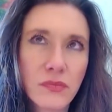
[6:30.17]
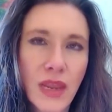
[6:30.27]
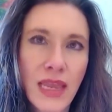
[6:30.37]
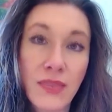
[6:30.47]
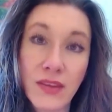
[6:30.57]

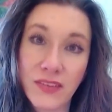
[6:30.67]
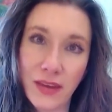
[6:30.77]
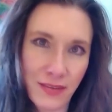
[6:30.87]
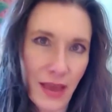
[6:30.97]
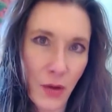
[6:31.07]

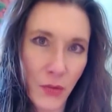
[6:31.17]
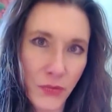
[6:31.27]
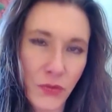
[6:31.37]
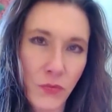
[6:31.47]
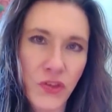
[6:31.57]
6th house,
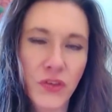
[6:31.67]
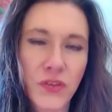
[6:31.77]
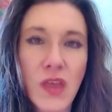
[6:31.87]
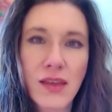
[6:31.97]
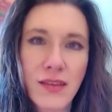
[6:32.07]
which
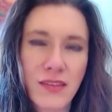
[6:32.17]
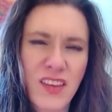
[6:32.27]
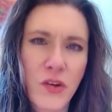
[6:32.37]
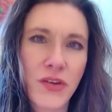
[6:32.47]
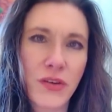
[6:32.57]
is
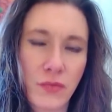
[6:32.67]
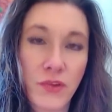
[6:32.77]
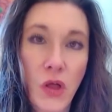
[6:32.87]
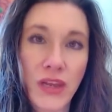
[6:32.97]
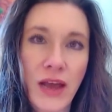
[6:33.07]
considered a
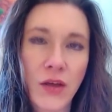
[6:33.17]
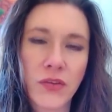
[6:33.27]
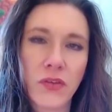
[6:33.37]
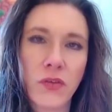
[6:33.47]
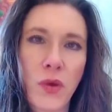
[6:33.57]
difficult
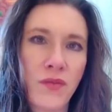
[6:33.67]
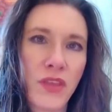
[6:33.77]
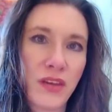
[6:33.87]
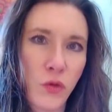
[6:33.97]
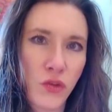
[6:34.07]
house, it's one of
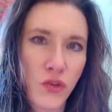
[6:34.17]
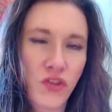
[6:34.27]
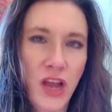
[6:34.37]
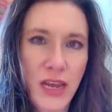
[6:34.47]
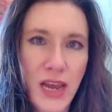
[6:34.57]
the
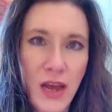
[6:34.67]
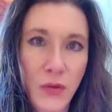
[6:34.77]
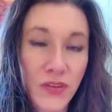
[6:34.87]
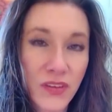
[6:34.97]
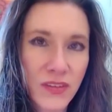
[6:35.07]
Dushtana
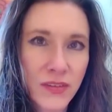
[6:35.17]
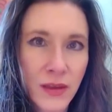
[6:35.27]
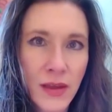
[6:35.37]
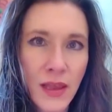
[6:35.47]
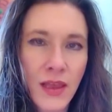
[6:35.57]
houses,
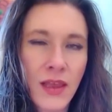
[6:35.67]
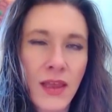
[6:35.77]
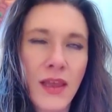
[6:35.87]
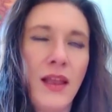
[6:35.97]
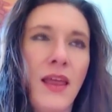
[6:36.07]

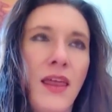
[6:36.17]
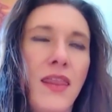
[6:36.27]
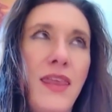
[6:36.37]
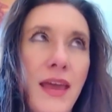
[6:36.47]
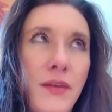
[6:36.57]

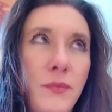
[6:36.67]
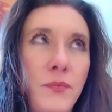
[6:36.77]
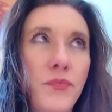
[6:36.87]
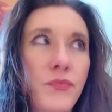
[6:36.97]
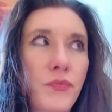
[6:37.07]
then
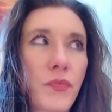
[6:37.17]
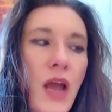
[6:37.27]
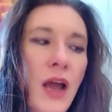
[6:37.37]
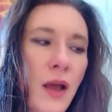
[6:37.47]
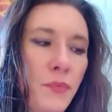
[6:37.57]

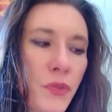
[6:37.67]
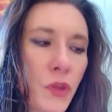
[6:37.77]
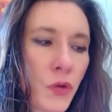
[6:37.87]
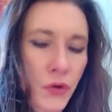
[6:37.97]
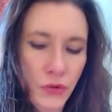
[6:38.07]

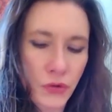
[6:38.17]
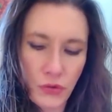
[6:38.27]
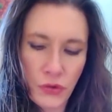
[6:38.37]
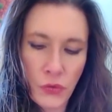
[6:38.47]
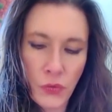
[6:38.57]
your
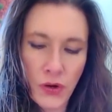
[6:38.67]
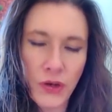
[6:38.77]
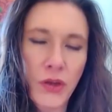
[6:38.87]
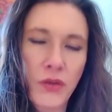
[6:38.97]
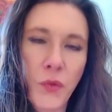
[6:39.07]

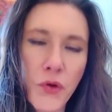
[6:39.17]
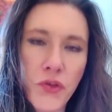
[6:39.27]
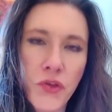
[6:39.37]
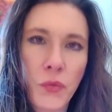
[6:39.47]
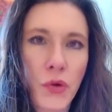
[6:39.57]
good
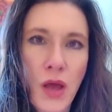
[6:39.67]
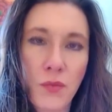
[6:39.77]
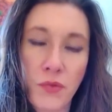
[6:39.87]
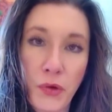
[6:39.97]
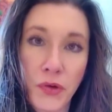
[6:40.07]
fortune will come
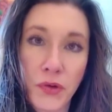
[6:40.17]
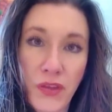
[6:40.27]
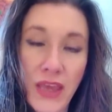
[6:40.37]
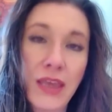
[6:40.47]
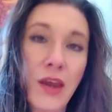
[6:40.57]
from your
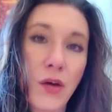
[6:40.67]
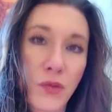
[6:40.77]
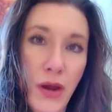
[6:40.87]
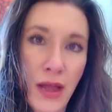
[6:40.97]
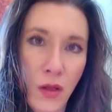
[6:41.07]
taking care of
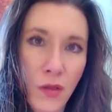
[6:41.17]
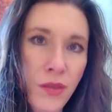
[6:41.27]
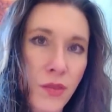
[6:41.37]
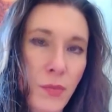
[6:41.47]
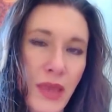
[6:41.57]
your health,
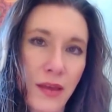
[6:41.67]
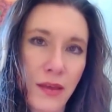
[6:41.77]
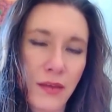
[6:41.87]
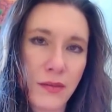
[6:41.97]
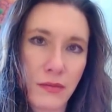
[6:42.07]

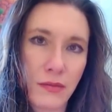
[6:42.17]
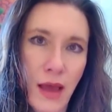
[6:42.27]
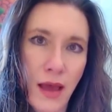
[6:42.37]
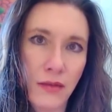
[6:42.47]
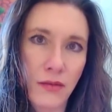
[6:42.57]
because
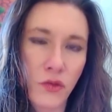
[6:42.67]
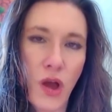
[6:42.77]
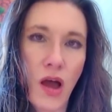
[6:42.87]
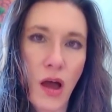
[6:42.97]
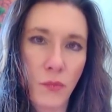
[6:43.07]
that
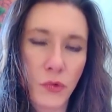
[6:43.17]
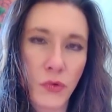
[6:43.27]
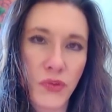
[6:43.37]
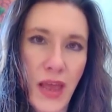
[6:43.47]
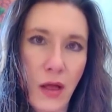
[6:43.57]
Saham
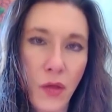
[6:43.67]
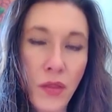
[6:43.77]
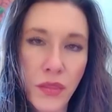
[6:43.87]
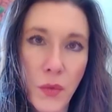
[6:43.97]
rules health,